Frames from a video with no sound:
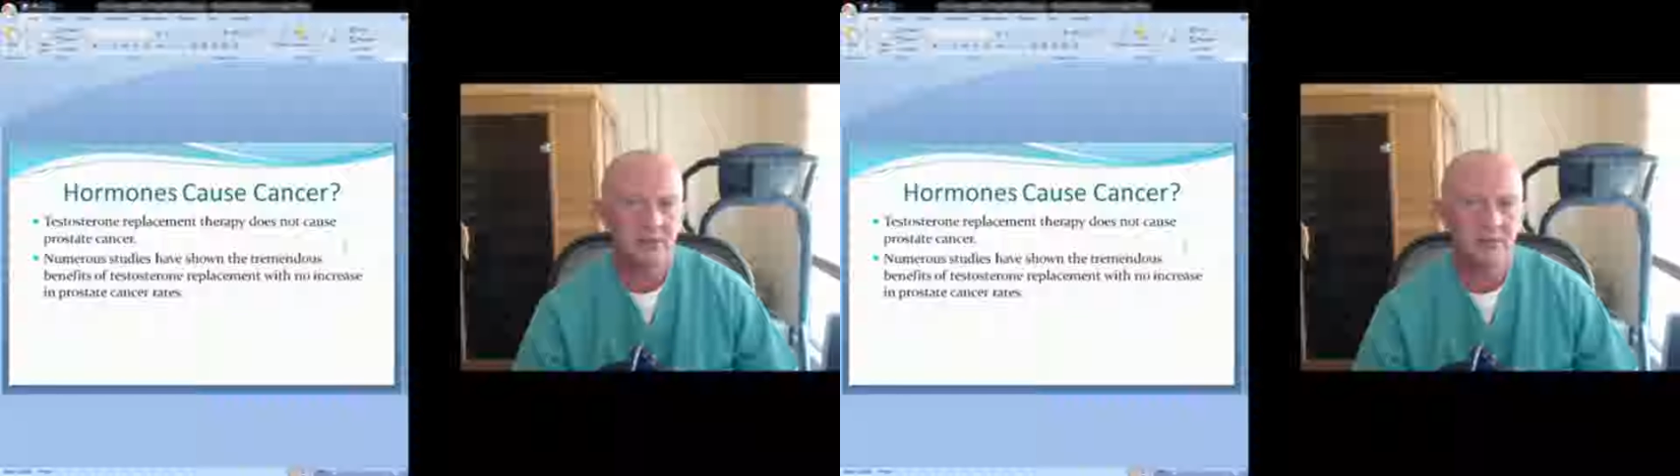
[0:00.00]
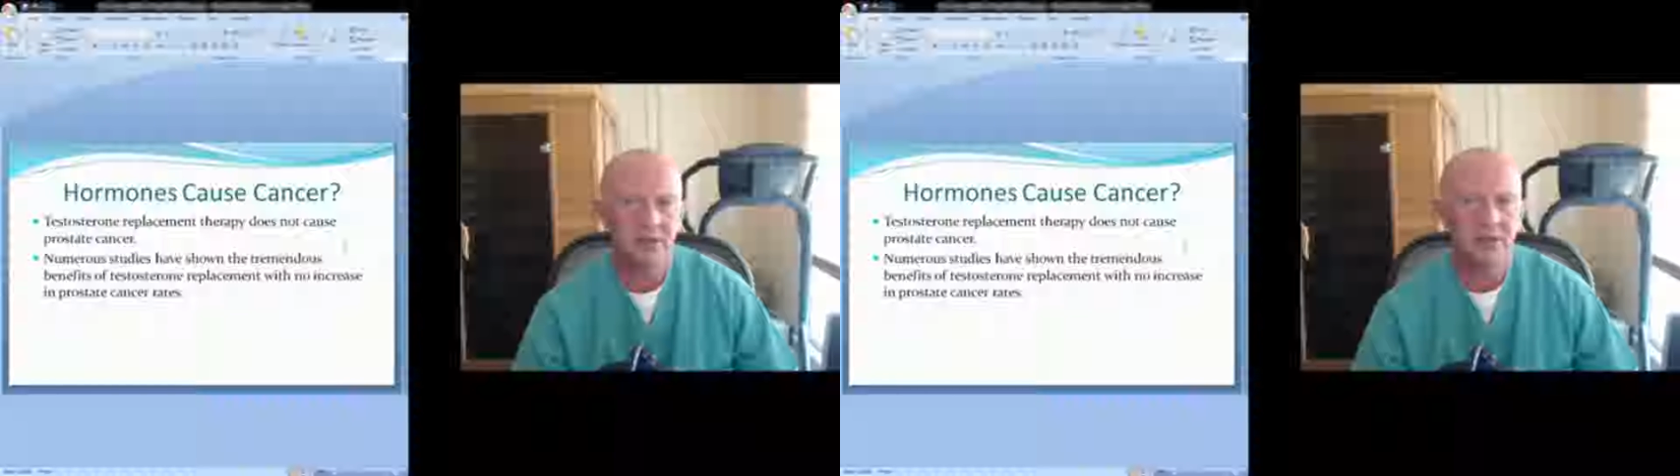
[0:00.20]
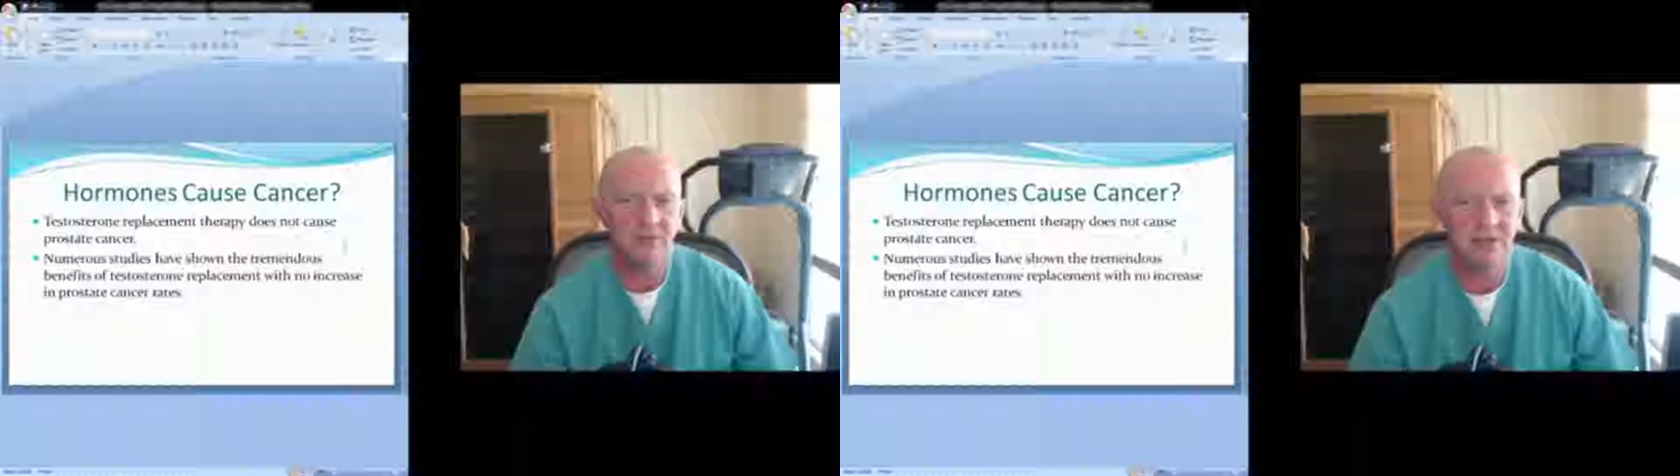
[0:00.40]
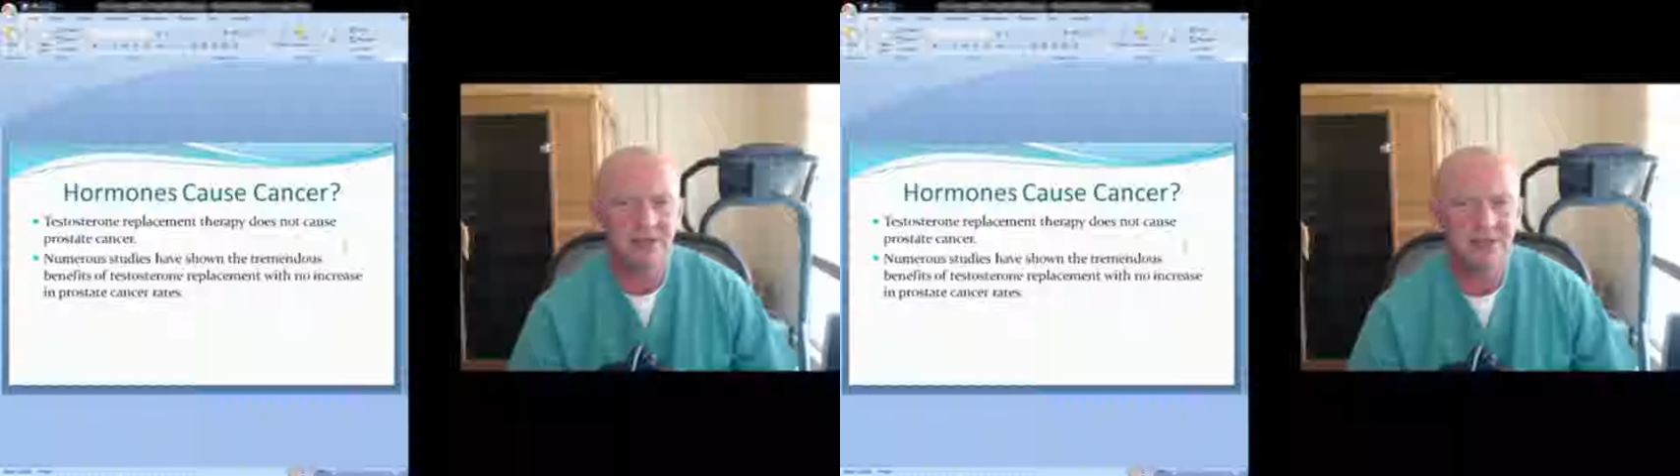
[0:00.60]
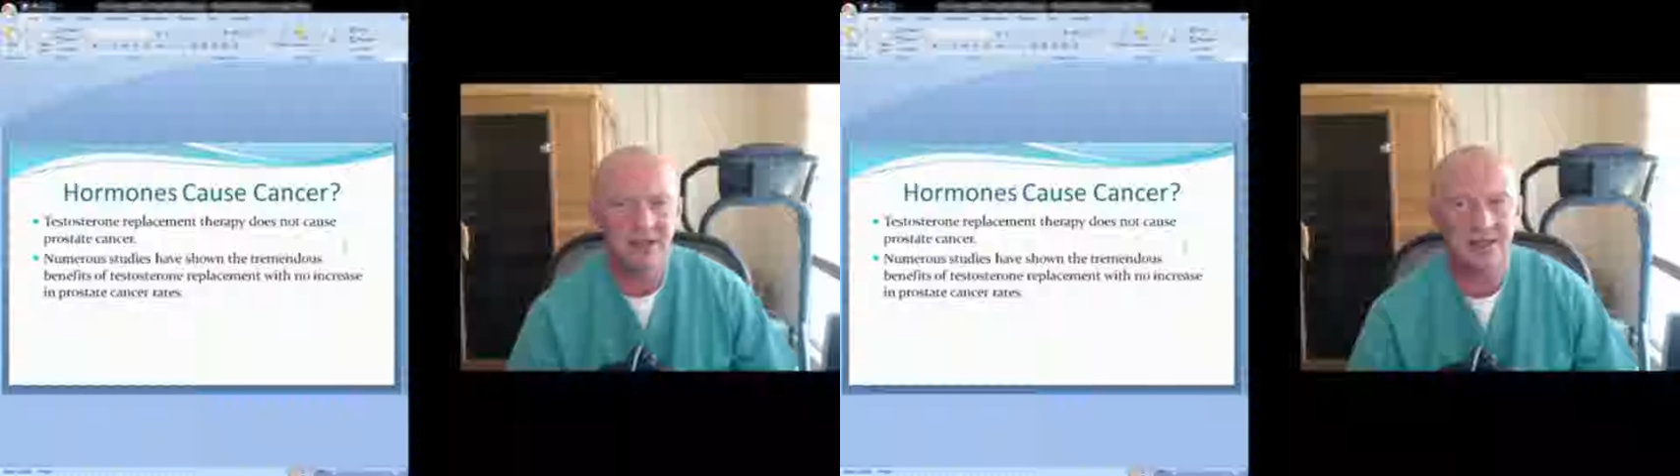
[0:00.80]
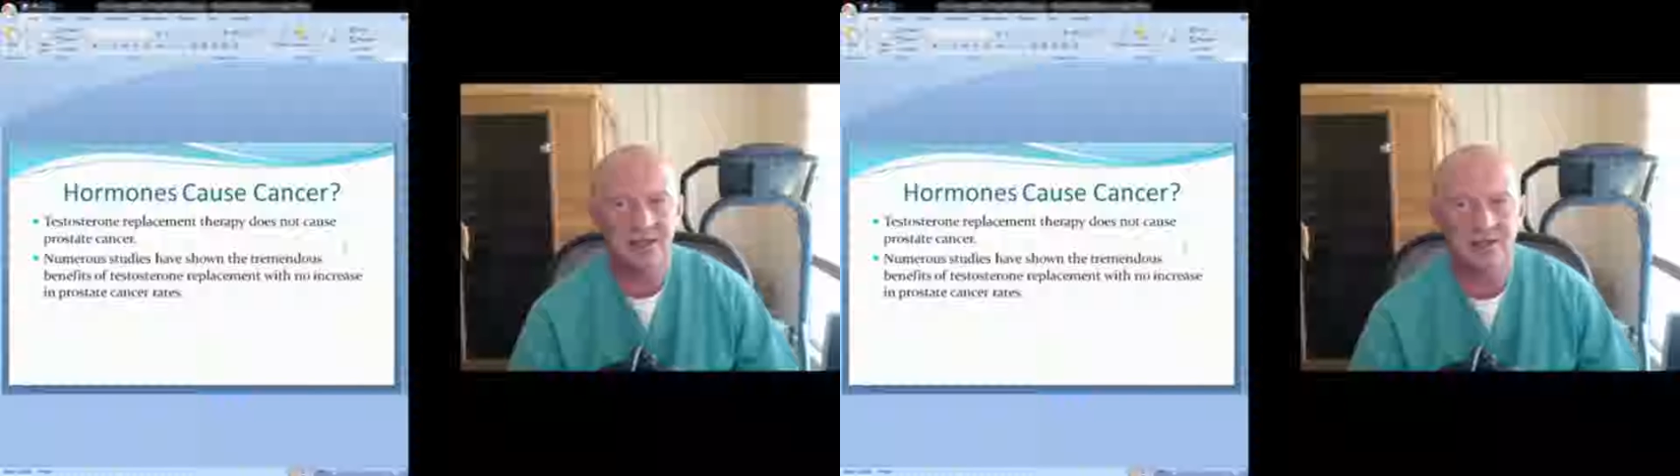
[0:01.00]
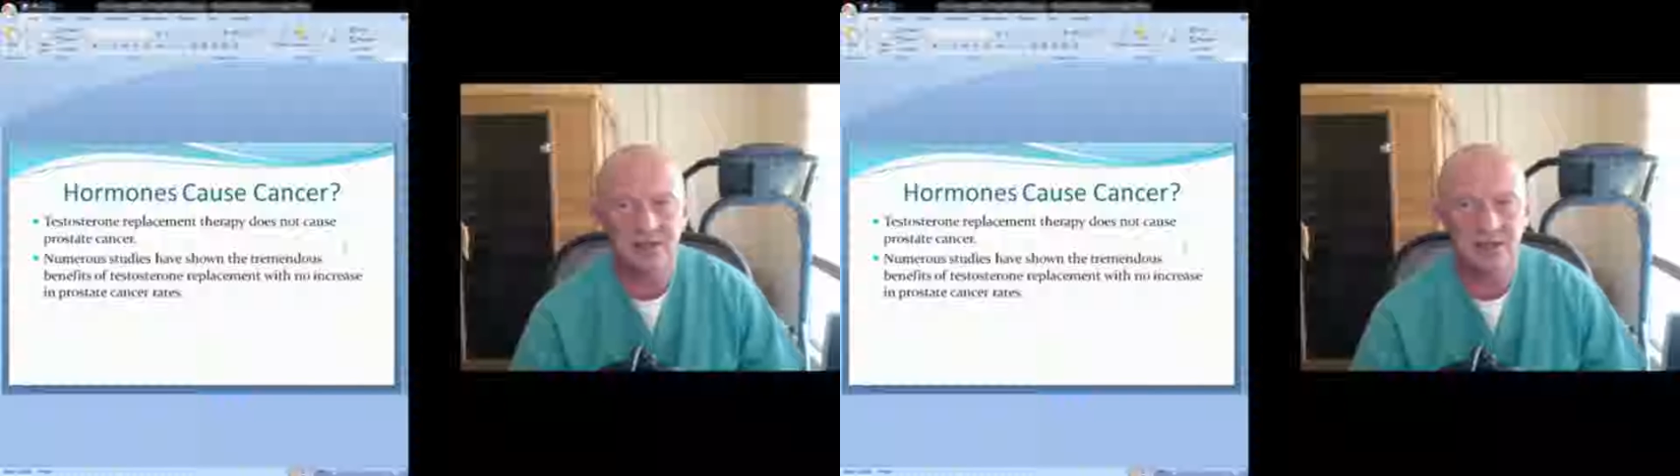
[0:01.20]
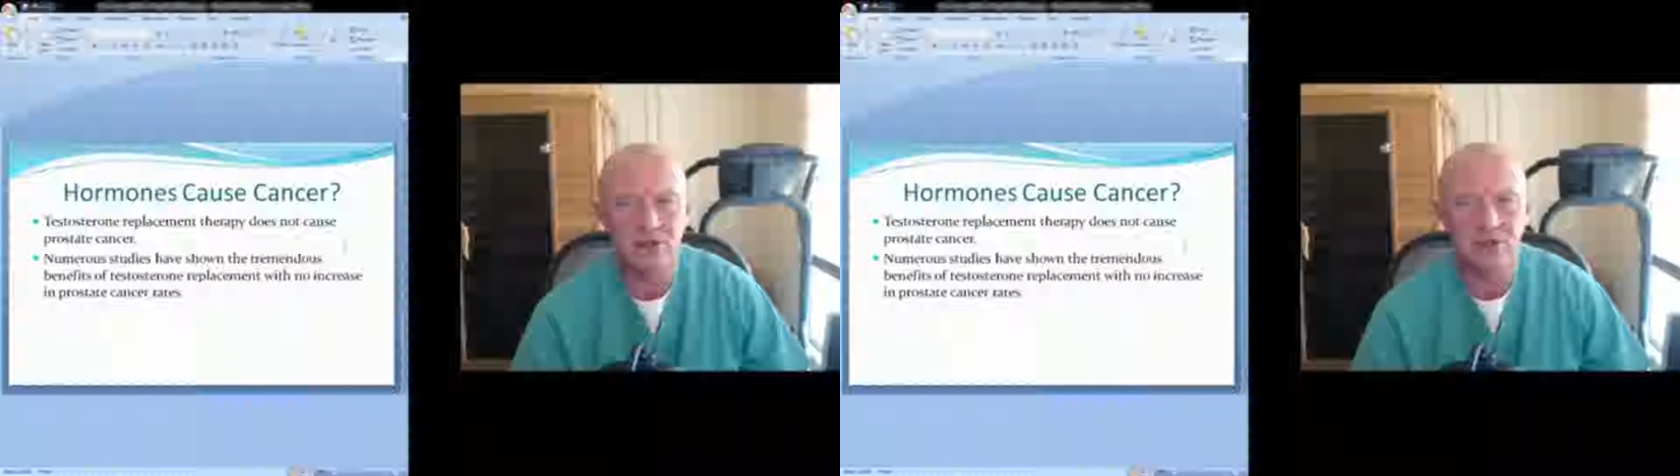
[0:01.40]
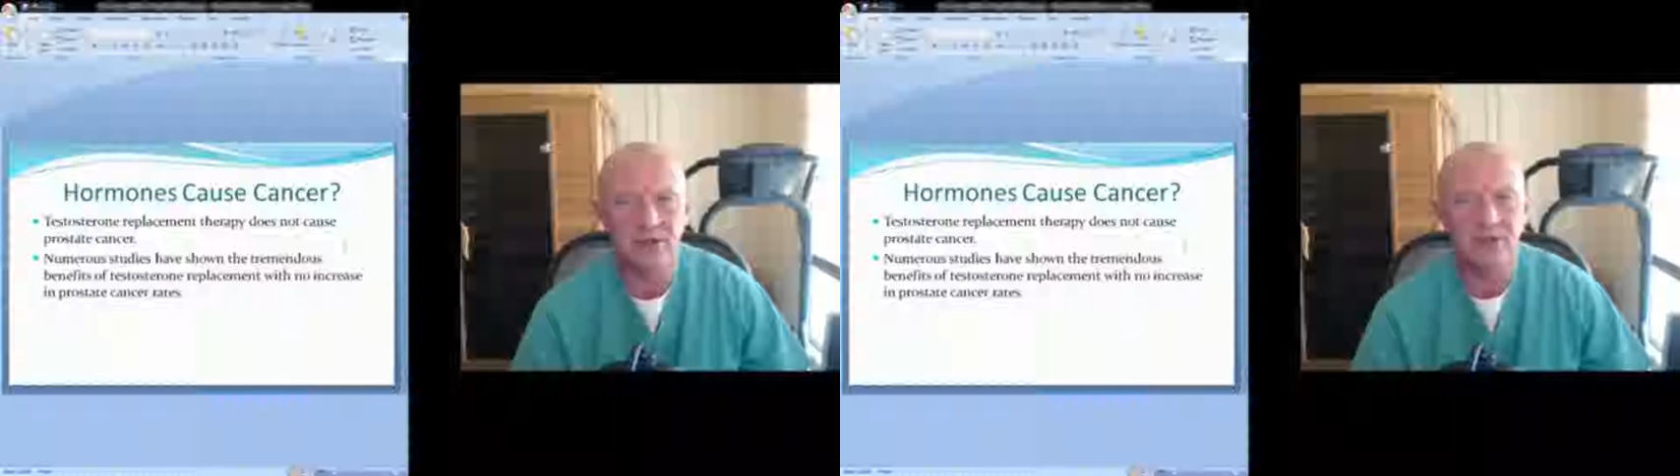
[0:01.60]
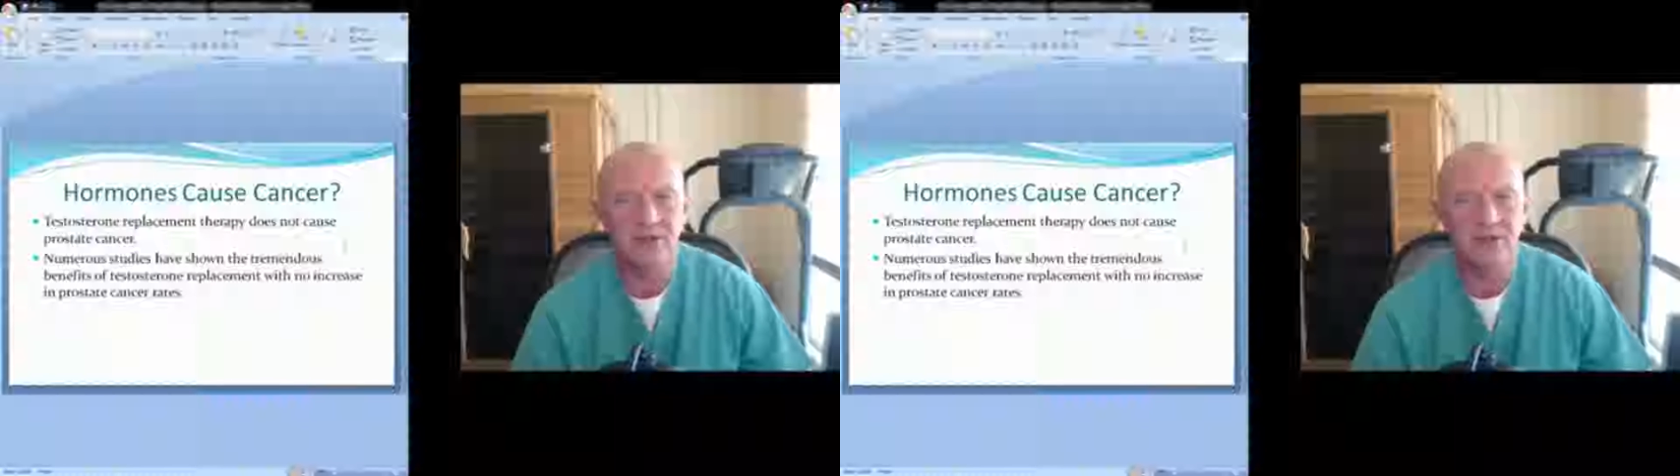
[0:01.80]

many of these studies initially